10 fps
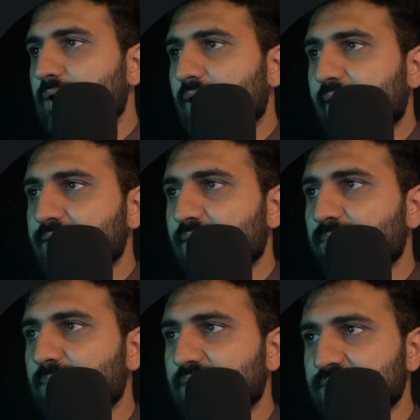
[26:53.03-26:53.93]
As I have
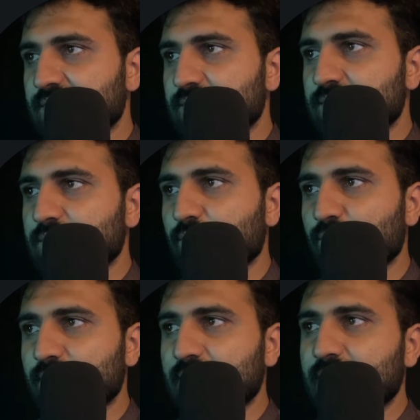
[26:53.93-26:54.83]
mentioned,
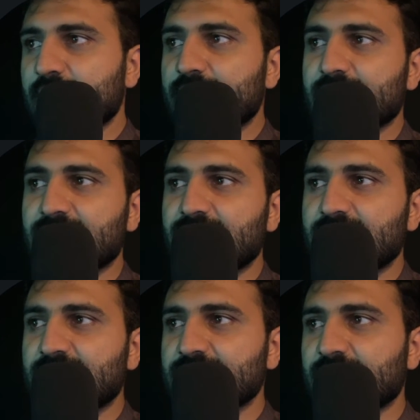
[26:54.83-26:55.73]
only
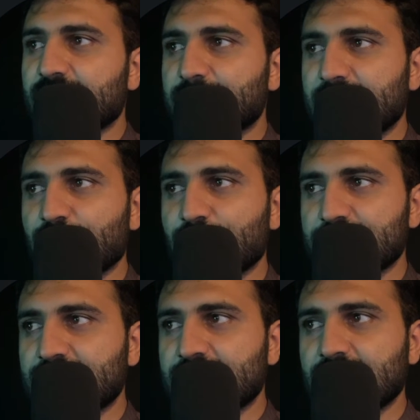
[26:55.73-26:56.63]
declarations are being
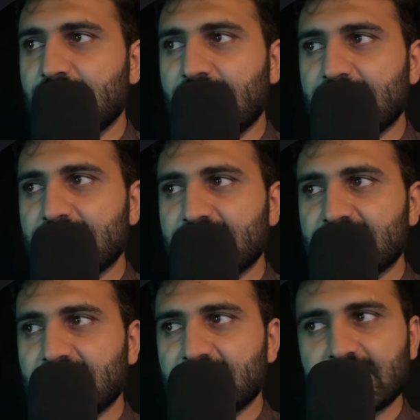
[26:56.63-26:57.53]
hoisted and
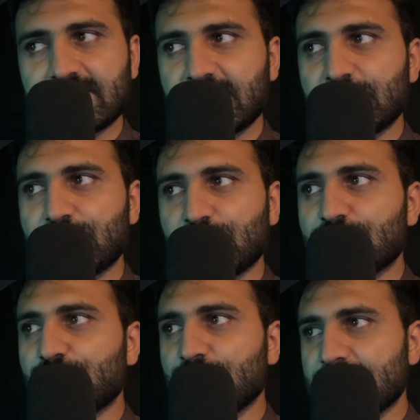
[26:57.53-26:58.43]
initialization
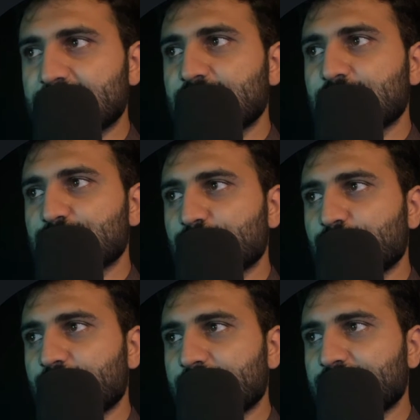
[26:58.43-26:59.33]
don't hoist. So
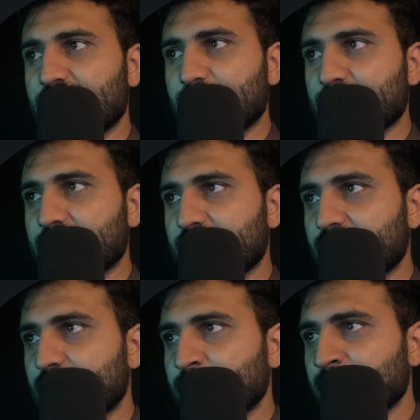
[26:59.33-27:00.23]
what will happen
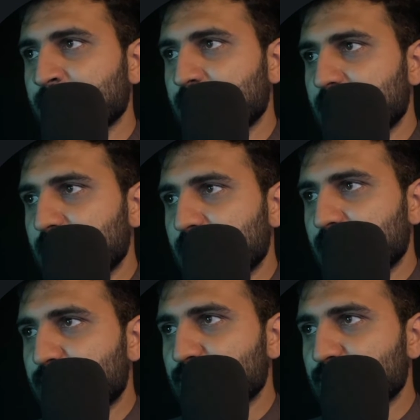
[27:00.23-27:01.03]
here? If you